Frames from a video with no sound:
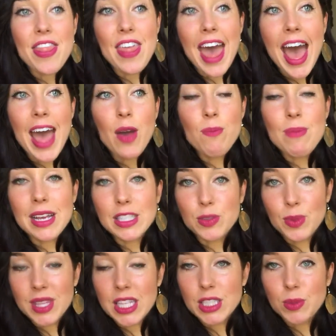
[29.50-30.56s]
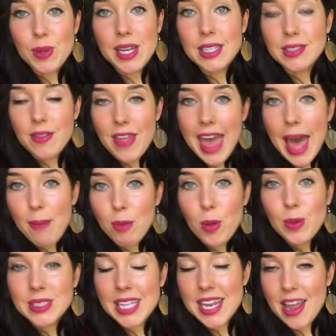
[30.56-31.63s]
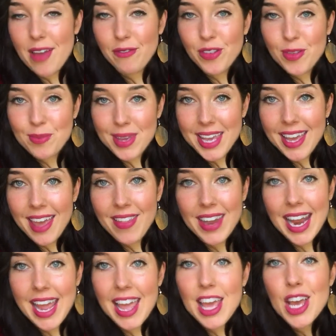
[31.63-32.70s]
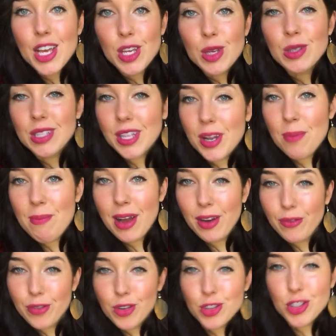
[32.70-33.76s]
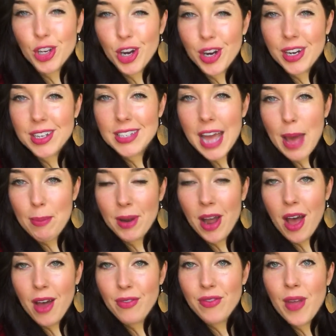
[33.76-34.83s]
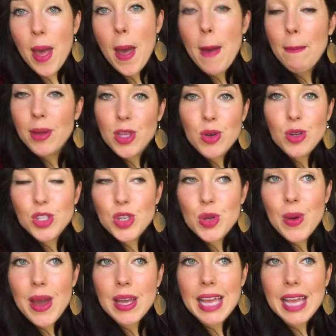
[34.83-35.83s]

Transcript: that mixed with the sweetness of the apple was enough for me, and then I used a little monk fruit sugar to top it off. But you could do